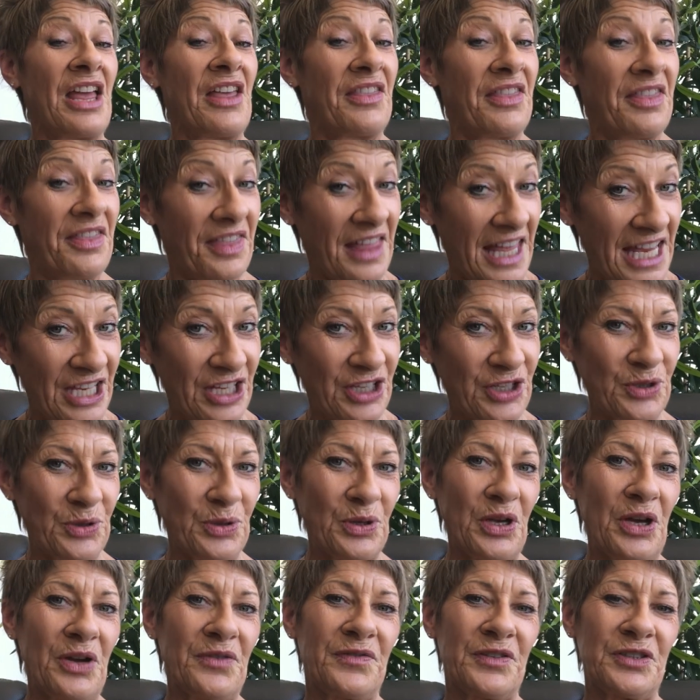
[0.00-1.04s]
Thank
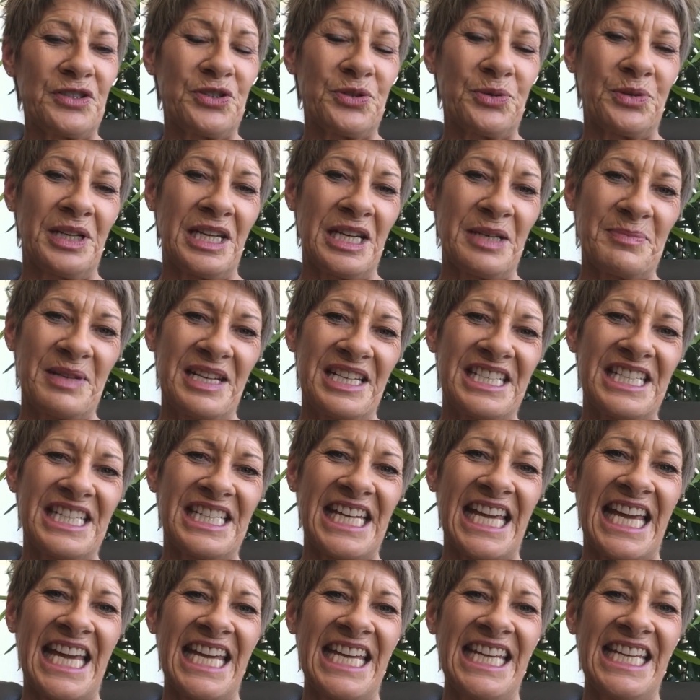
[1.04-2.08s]
you for joining me
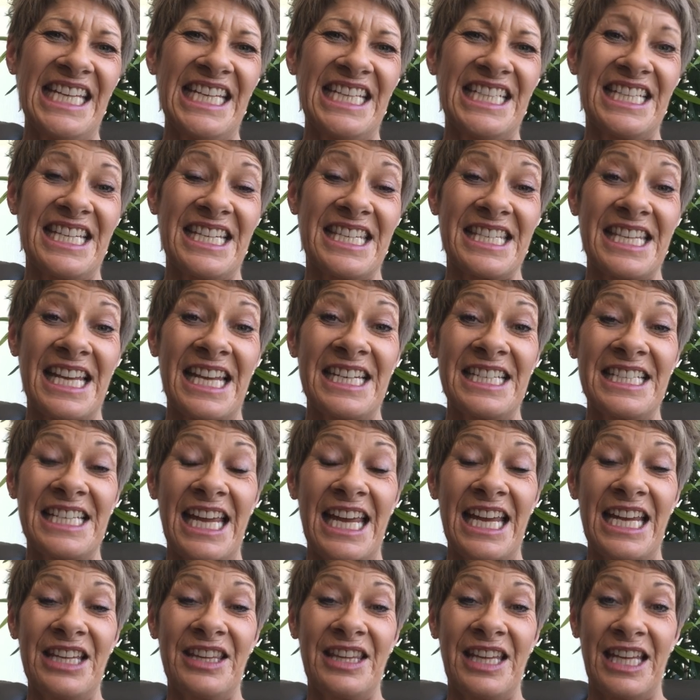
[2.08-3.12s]
today. It is
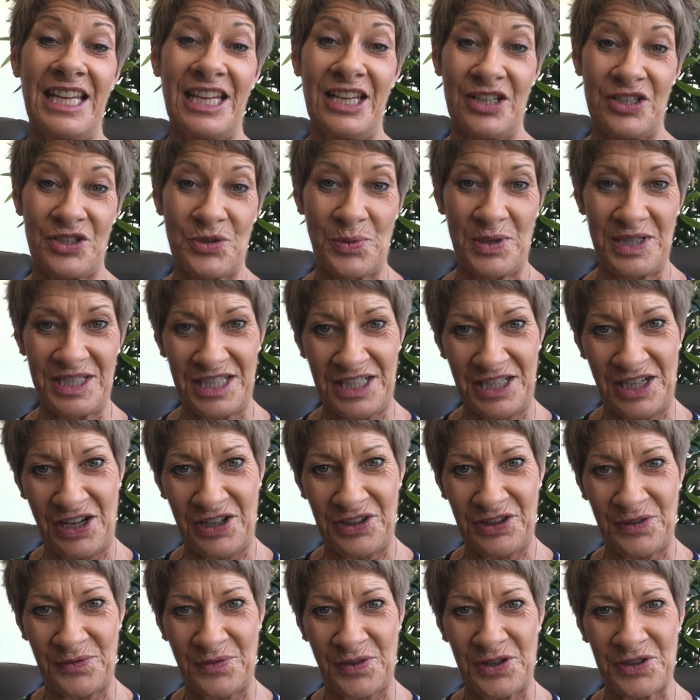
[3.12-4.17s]
Sunday, the
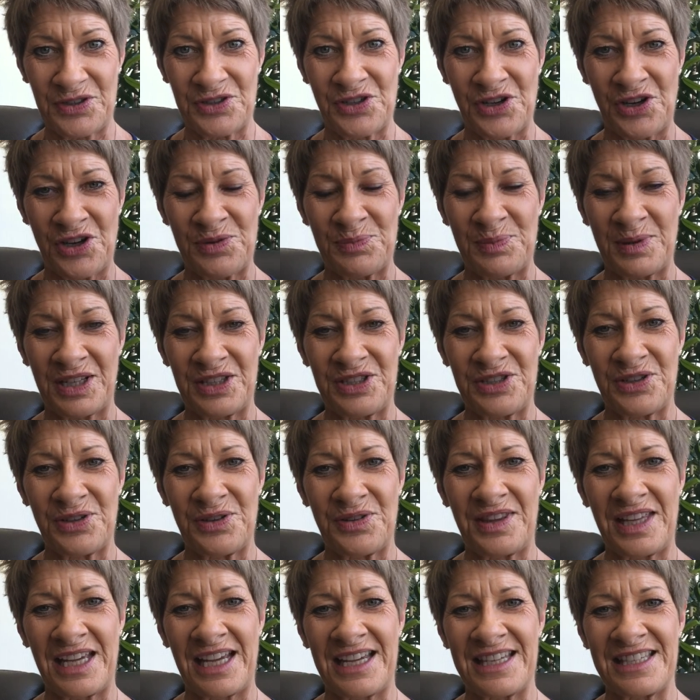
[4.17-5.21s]
29th of October
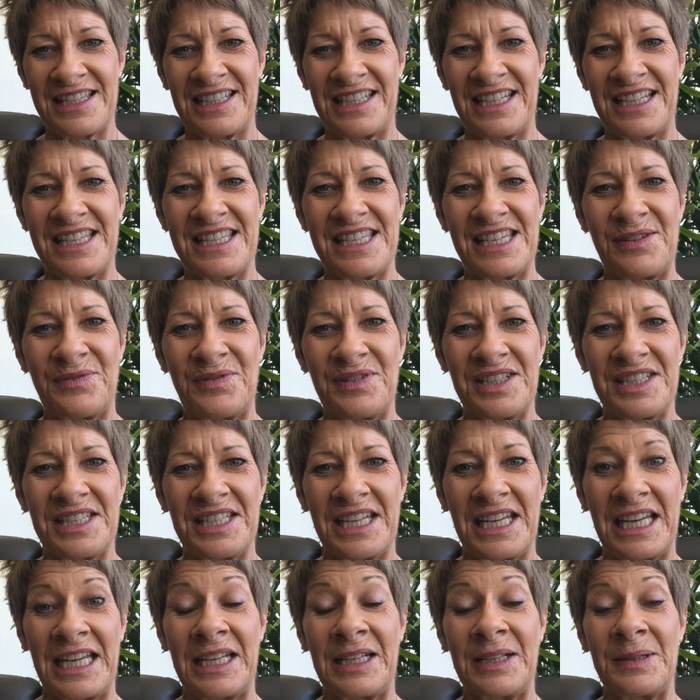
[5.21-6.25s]

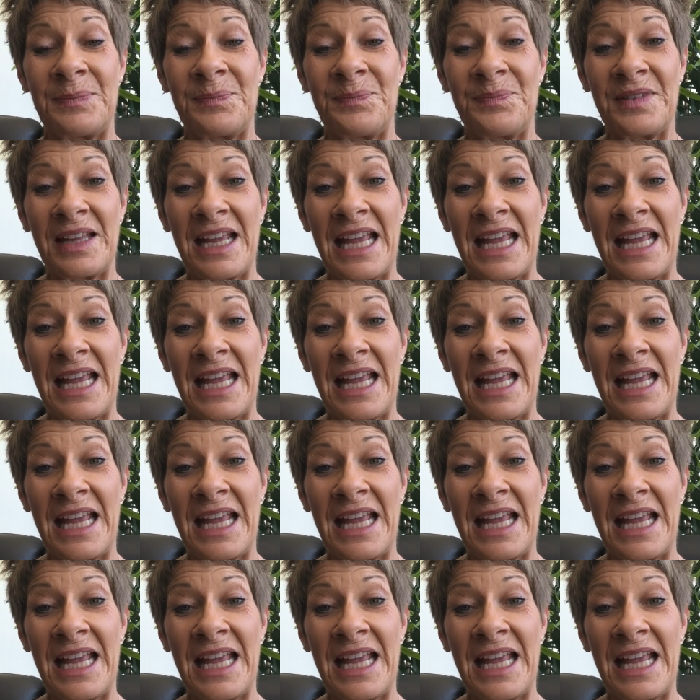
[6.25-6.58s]
2017.